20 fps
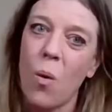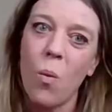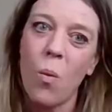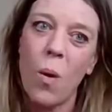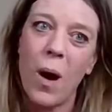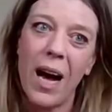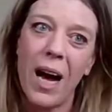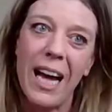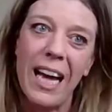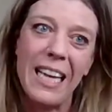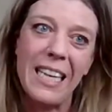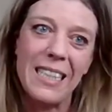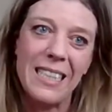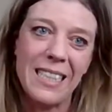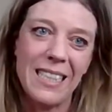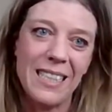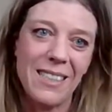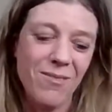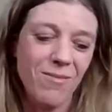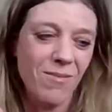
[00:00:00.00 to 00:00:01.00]

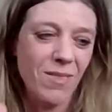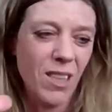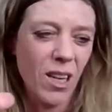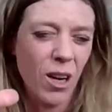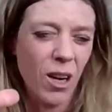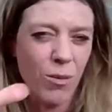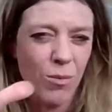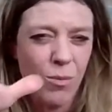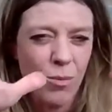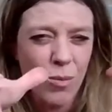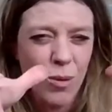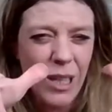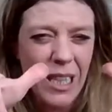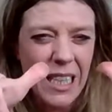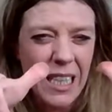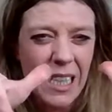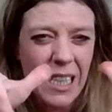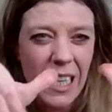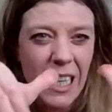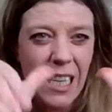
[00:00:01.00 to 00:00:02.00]
Y's are
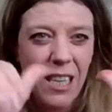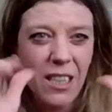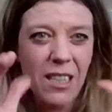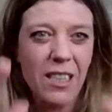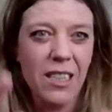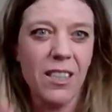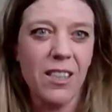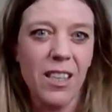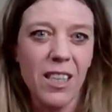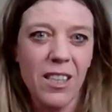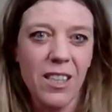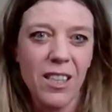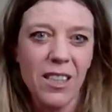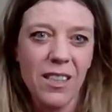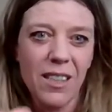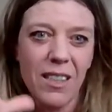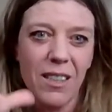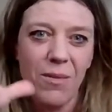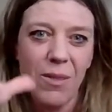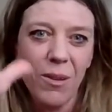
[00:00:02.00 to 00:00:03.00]
really good
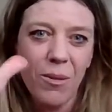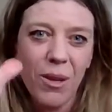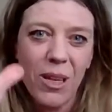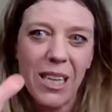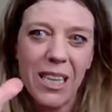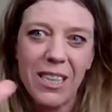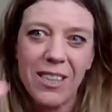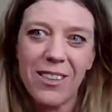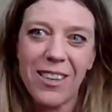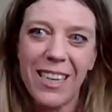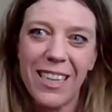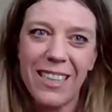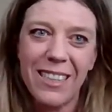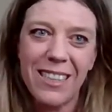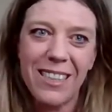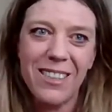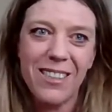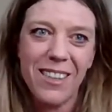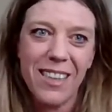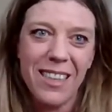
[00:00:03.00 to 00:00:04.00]
stretches. If you want to try to
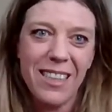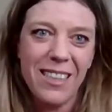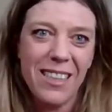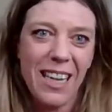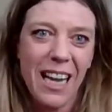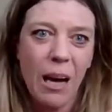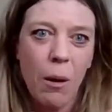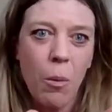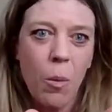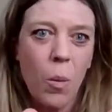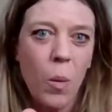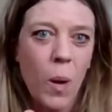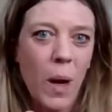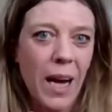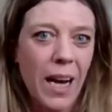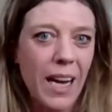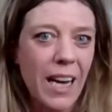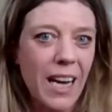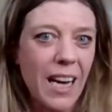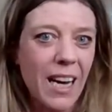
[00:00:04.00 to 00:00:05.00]
stretch that
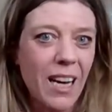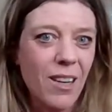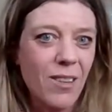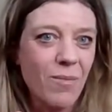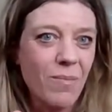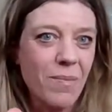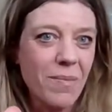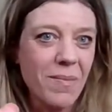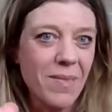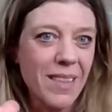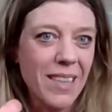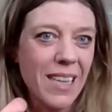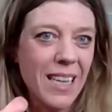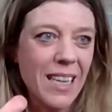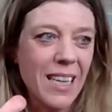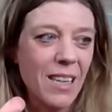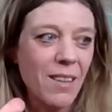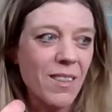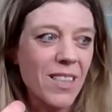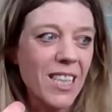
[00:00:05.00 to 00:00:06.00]
Y out, that
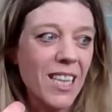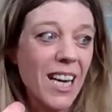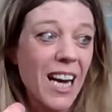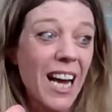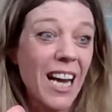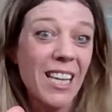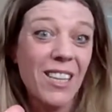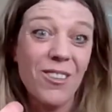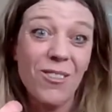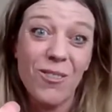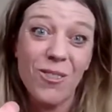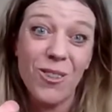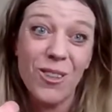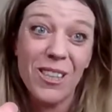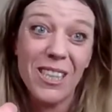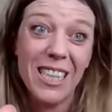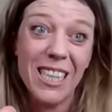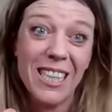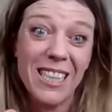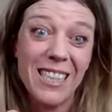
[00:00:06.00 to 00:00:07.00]
gives your hand a
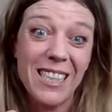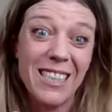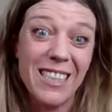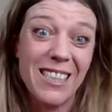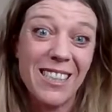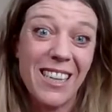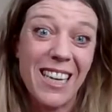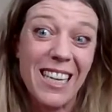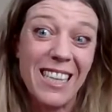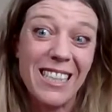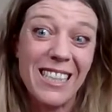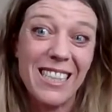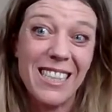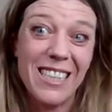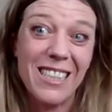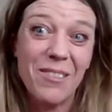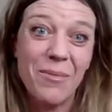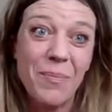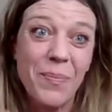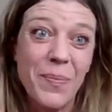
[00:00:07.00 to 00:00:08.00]
really good stretch.
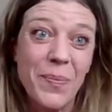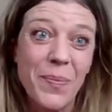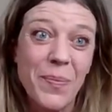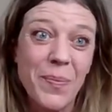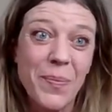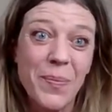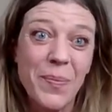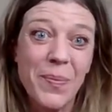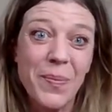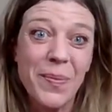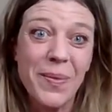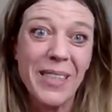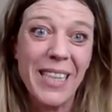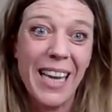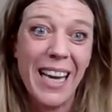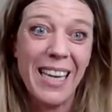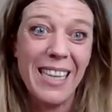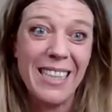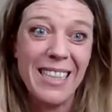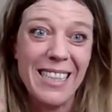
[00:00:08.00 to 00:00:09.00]

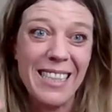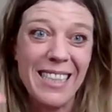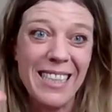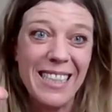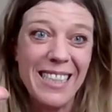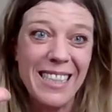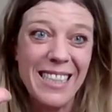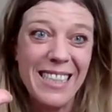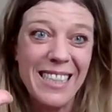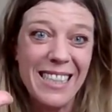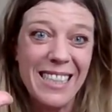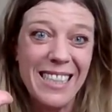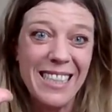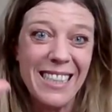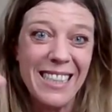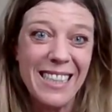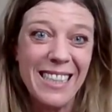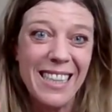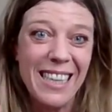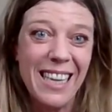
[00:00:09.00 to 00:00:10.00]
Yes?
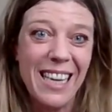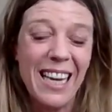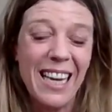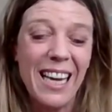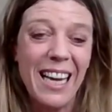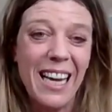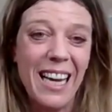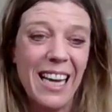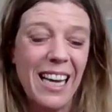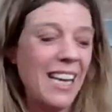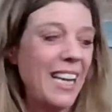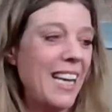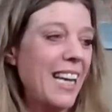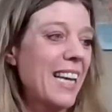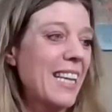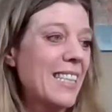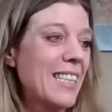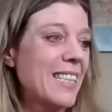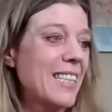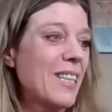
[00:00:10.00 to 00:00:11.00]

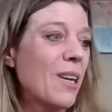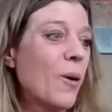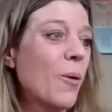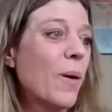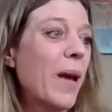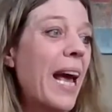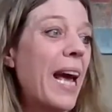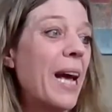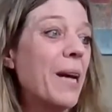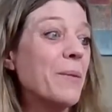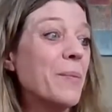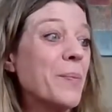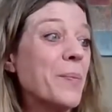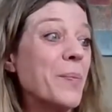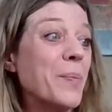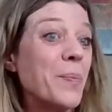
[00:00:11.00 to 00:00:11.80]
Yes. Okay.